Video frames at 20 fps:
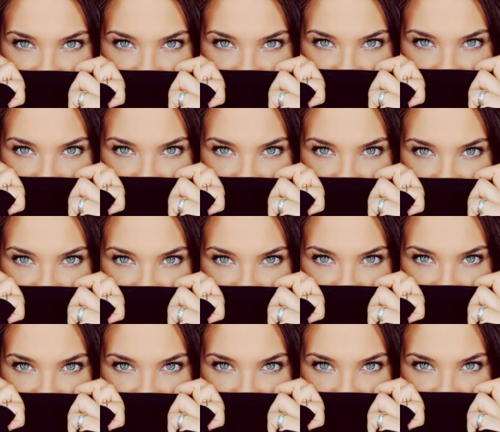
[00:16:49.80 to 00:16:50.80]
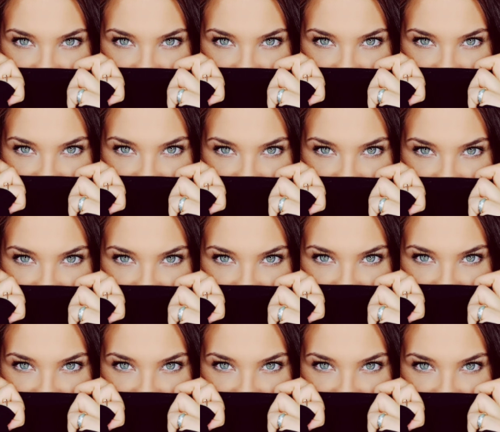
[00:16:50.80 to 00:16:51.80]
The people who have
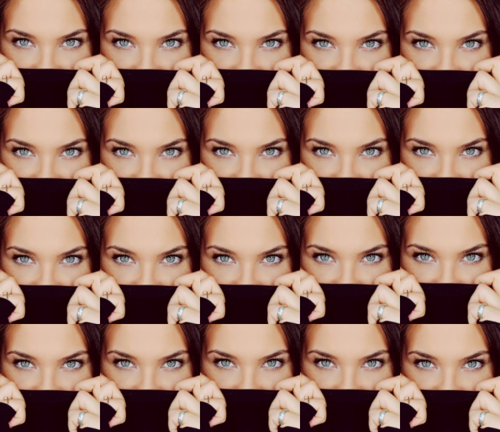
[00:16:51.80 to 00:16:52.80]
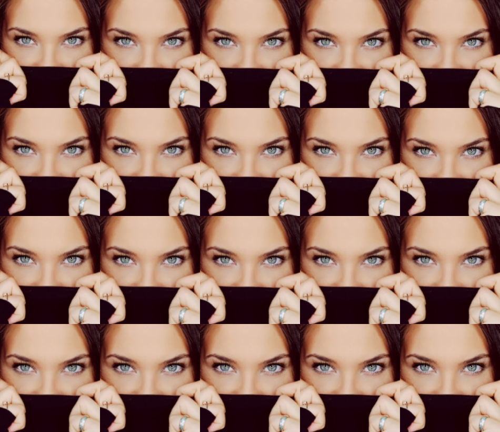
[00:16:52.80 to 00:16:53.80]
gone on to be with the Lord before
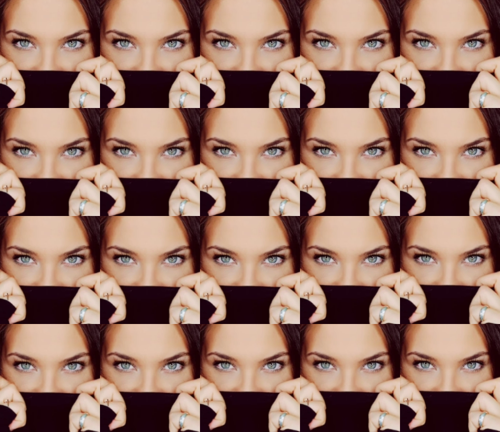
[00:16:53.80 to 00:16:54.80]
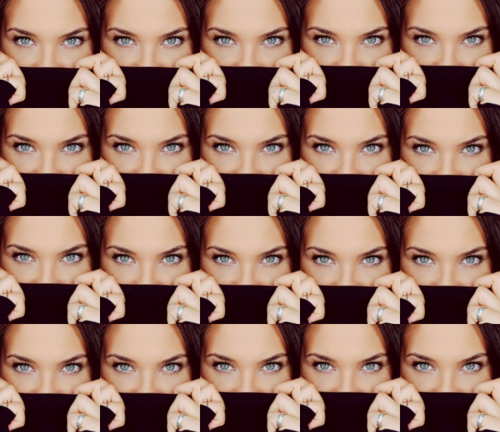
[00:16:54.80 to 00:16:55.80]
you, they're cheering you on as
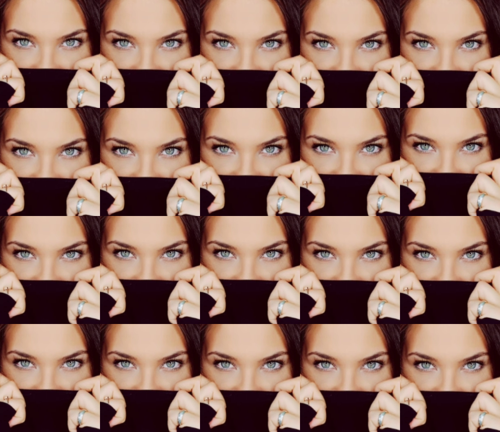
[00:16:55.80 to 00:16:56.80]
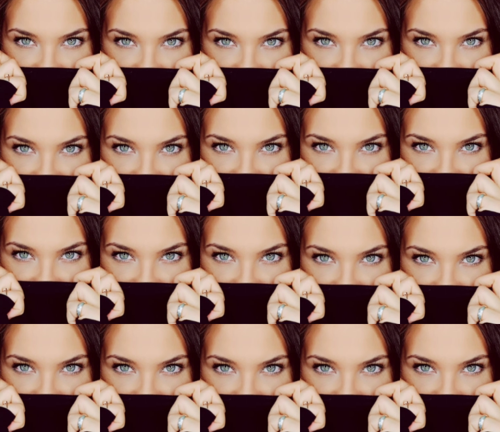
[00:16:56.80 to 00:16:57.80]
well. So
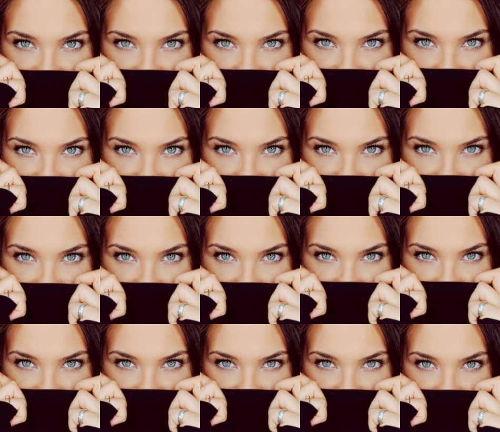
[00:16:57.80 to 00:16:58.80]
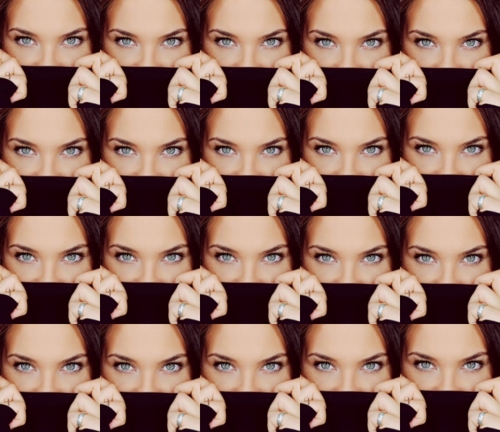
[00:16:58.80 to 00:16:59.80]
don't give up on yourself.
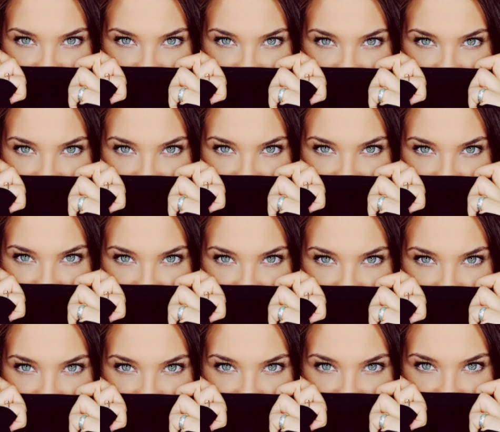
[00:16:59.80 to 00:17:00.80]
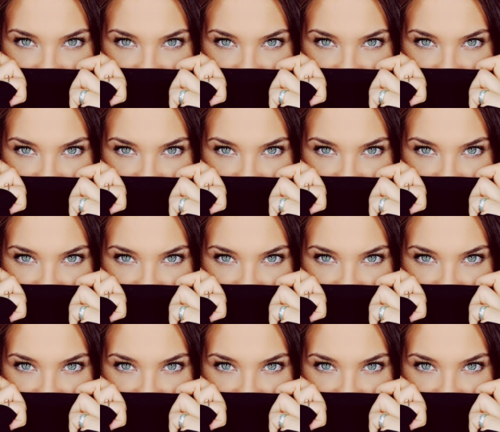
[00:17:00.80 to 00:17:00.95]
I know it's hard.